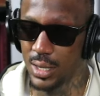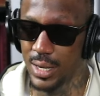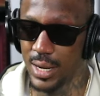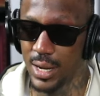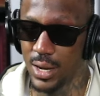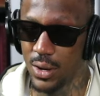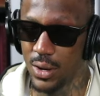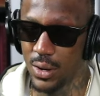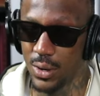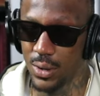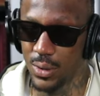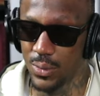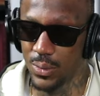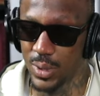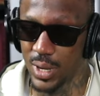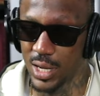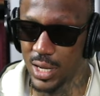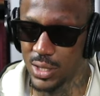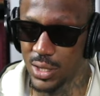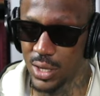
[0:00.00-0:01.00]
Now,
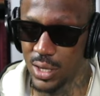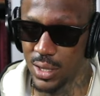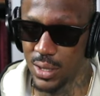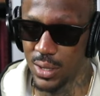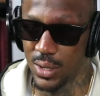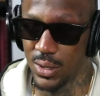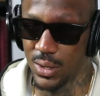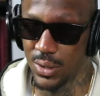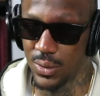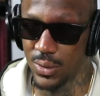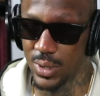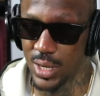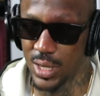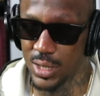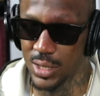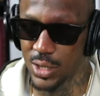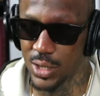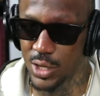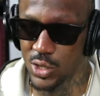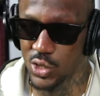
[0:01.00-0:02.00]
when I talk when I
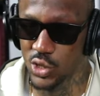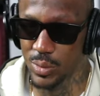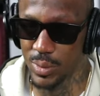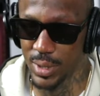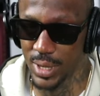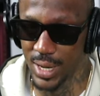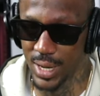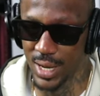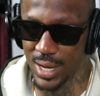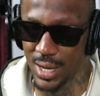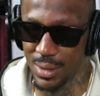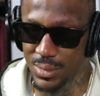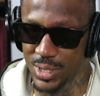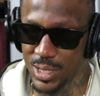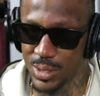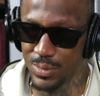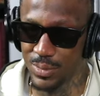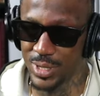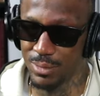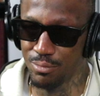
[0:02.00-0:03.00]
talked to him again, I'm
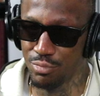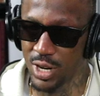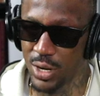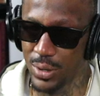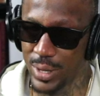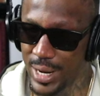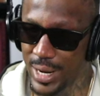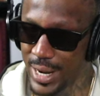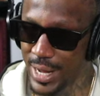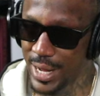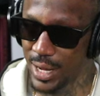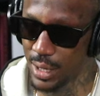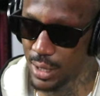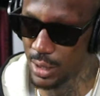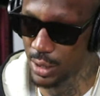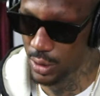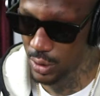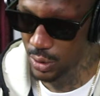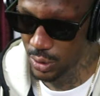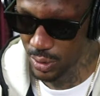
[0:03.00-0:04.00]
some bro, that ain't
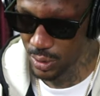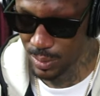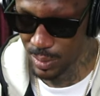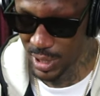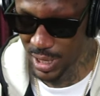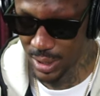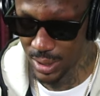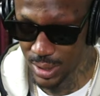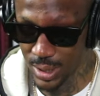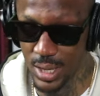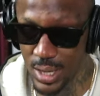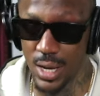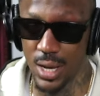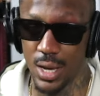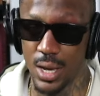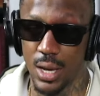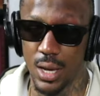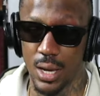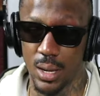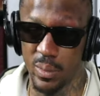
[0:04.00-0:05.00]
cool, bro.
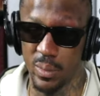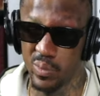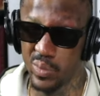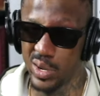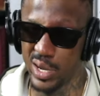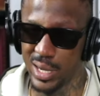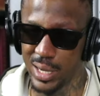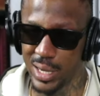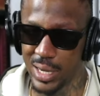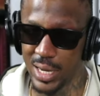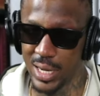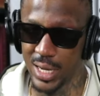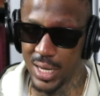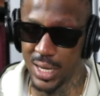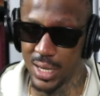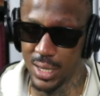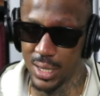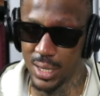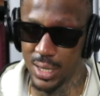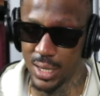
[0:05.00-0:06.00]
But
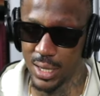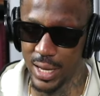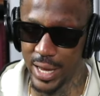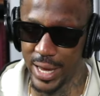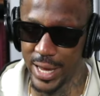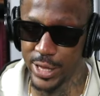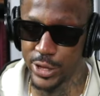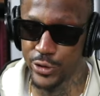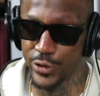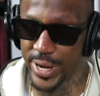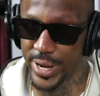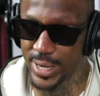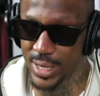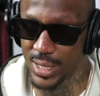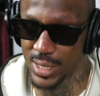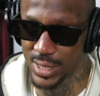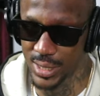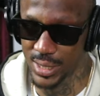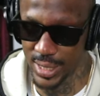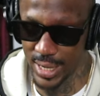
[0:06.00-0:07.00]
he threatened
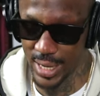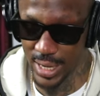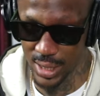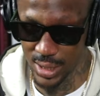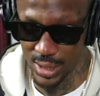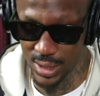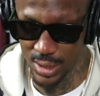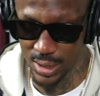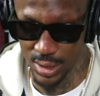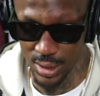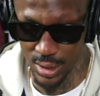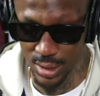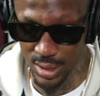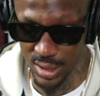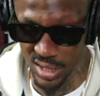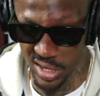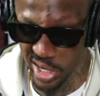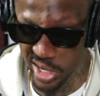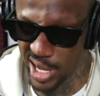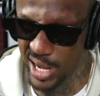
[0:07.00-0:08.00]
to snitch.
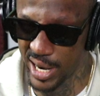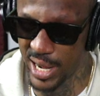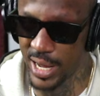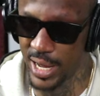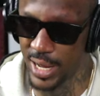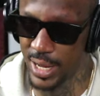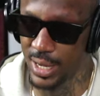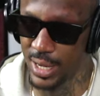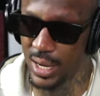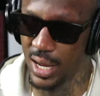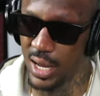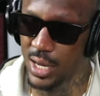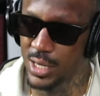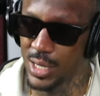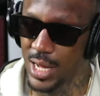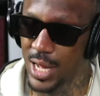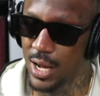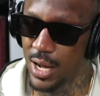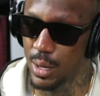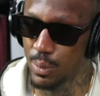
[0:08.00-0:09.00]
That he's
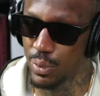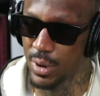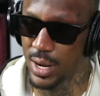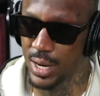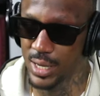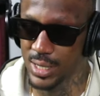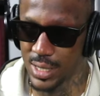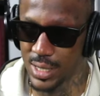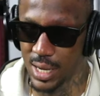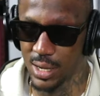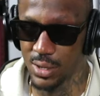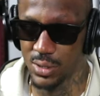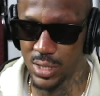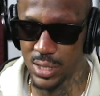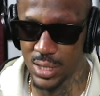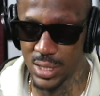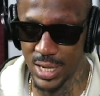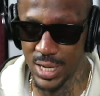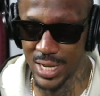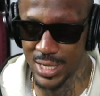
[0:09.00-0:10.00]
loud and proud. He said he was a
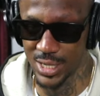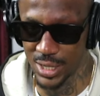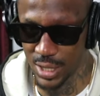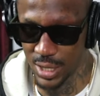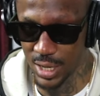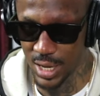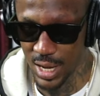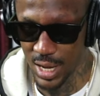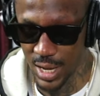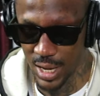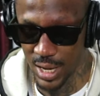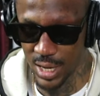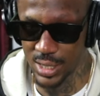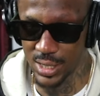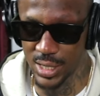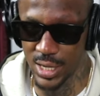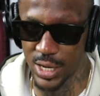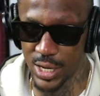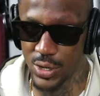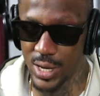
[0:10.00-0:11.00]
snitch, and he
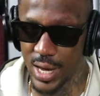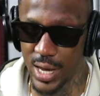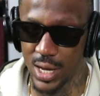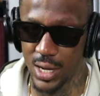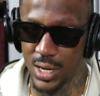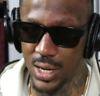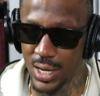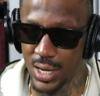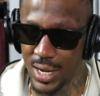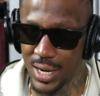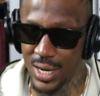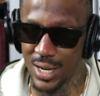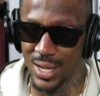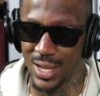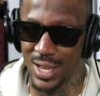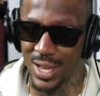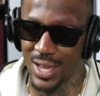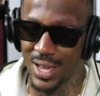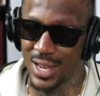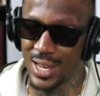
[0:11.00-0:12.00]
said you can't come to Atlanta.
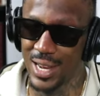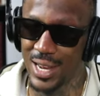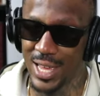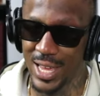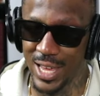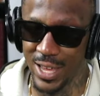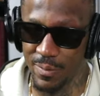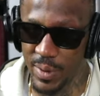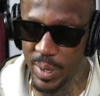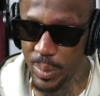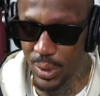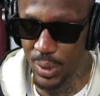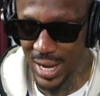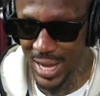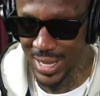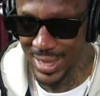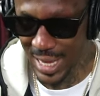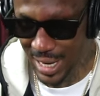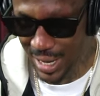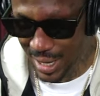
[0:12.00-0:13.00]
Leave people
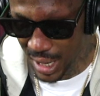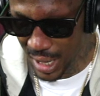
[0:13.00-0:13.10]
like that